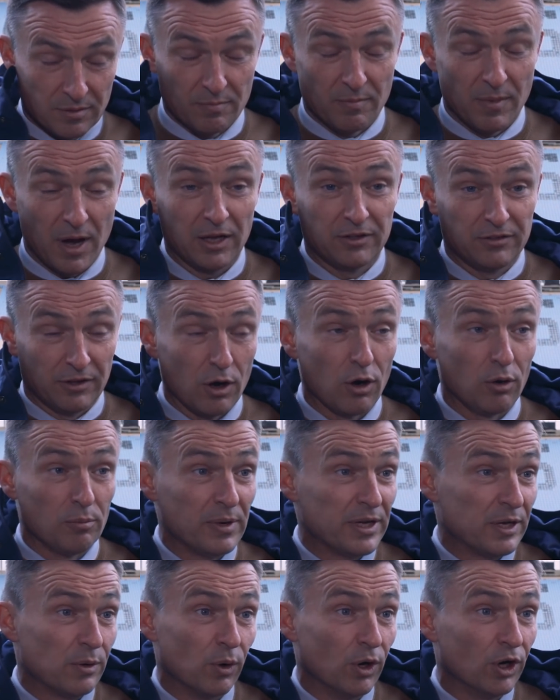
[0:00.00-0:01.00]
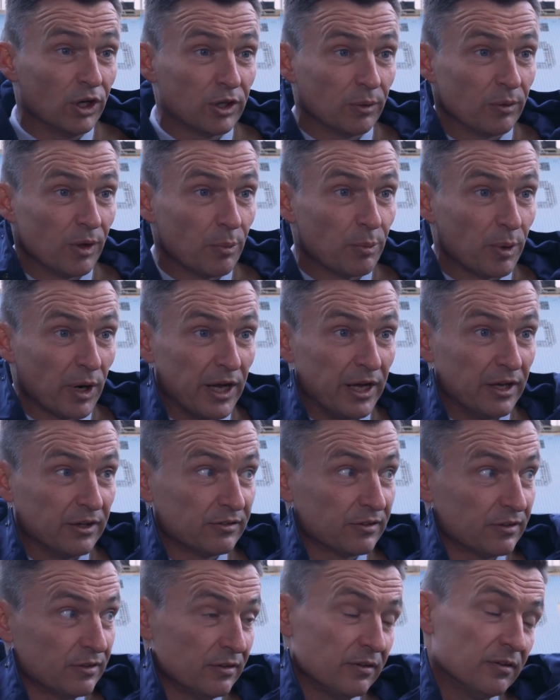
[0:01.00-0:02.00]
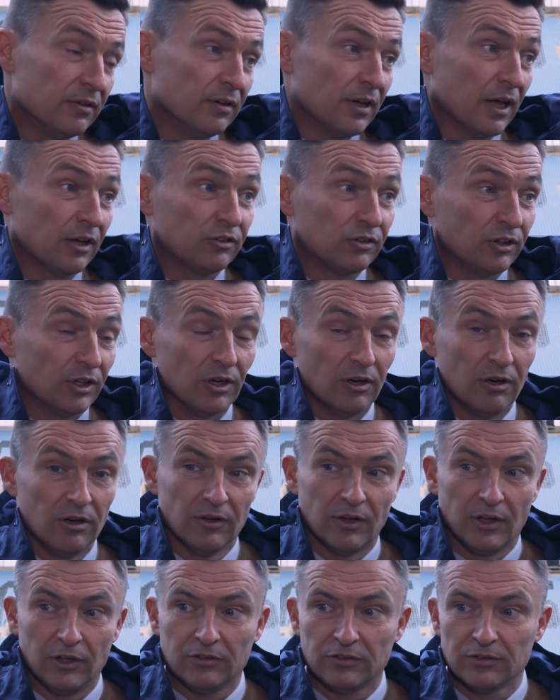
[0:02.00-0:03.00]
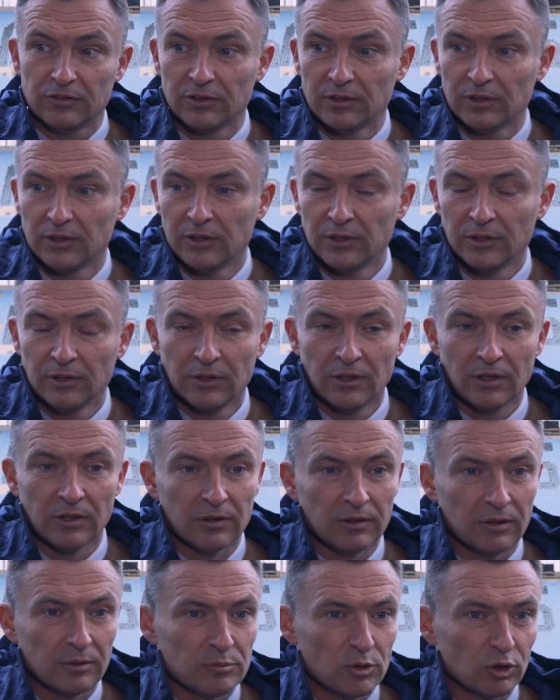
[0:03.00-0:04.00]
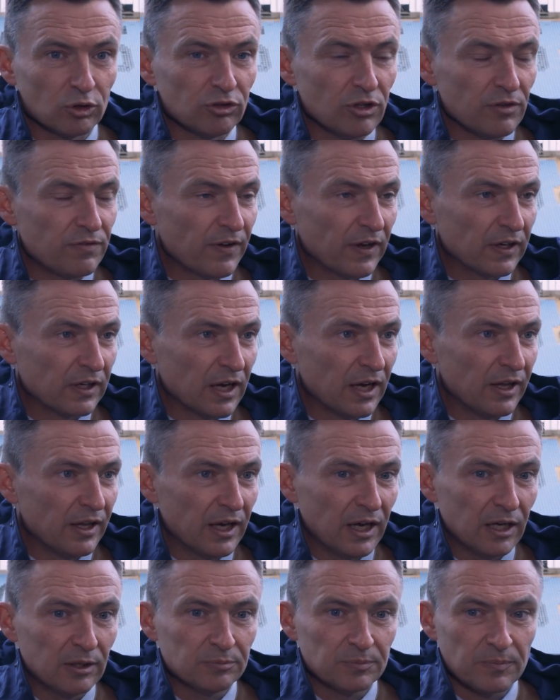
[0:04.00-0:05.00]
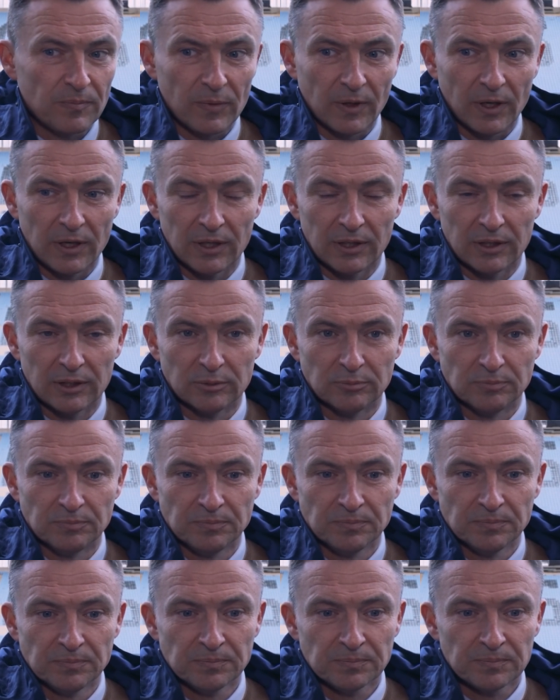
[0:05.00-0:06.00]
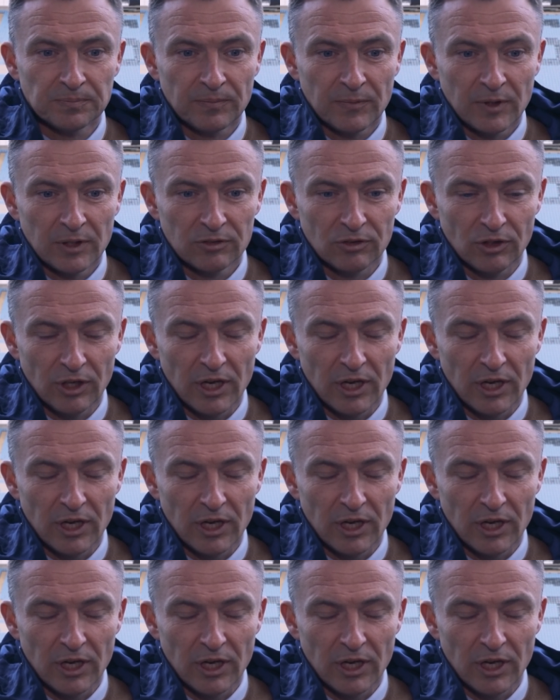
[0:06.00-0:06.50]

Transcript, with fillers: my time or me working with the players last year or this, um, us defend like that. Um, so